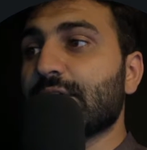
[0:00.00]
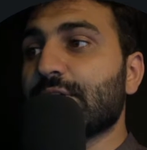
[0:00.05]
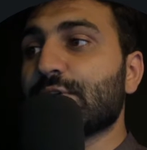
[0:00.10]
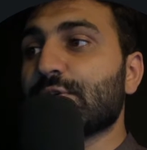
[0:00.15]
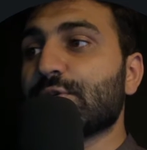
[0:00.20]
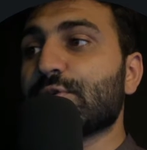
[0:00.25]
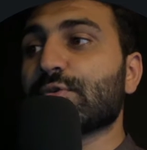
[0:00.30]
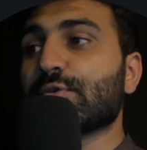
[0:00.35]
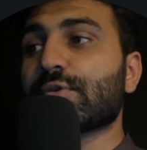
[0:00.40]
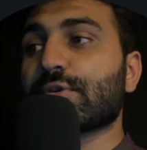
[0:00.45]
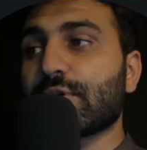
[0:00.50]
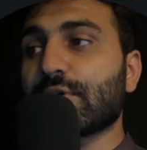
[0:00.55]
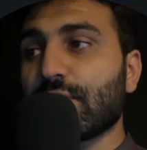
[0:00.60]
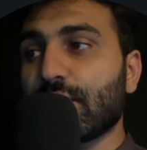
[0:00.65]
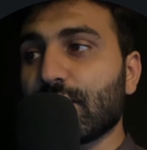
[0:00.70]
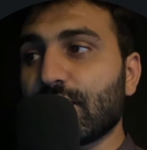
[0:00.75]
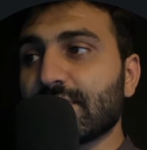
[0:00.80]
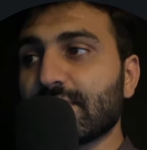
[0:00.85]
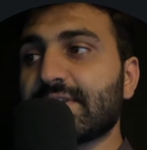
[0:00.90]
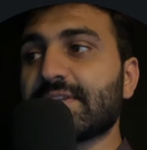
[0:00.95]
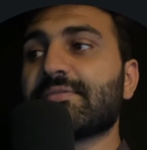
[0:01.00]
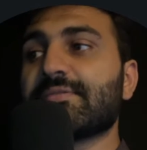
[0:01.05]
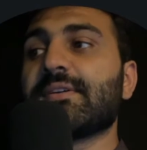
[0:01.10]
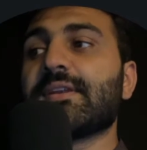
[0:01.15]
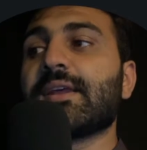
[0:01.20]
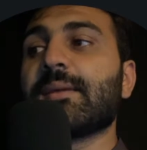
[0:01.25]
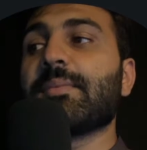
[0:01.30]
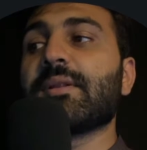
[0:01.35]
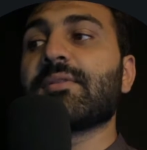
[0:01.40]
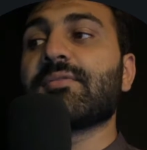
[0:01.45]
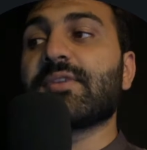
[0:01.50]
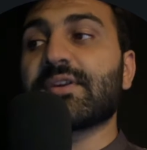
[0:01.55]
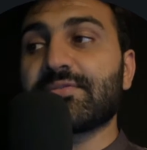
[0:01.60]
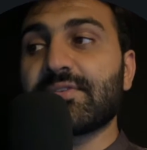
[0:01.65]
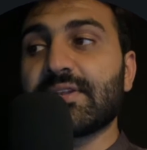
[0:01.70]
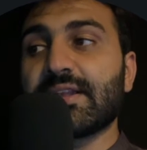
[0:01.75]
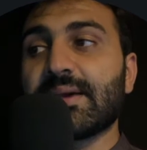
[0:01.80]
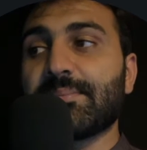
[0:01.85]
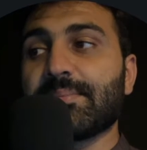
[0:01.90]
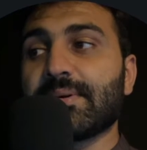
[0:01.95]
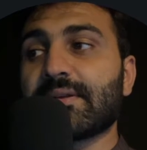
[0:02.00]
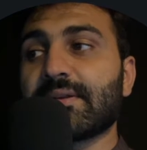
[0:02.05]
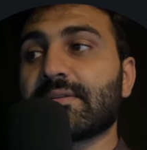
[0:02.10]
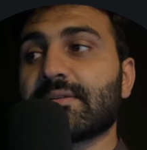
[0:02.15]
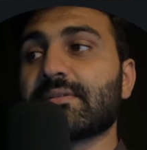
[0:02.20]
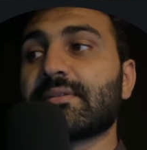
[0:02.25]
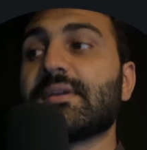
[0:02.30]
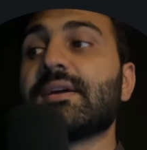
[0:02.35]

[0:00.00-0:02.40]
to call this variable, what will happen?